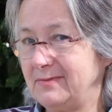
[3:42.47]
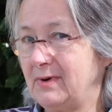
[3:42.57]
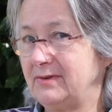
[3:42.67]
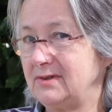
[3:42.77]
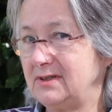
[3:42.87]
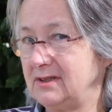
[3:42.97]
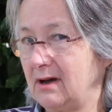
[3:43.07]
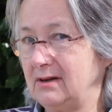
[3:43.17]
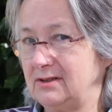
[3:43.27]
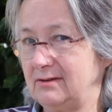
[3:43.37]
months is
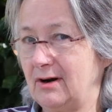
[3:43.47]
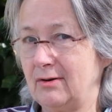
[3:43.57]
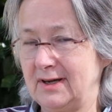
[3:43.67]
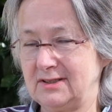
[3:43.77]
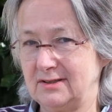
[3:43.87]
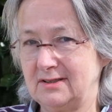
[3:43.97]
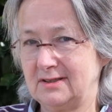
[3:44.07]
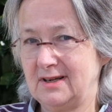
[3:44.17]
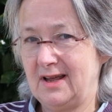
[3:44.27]
going to throw at us,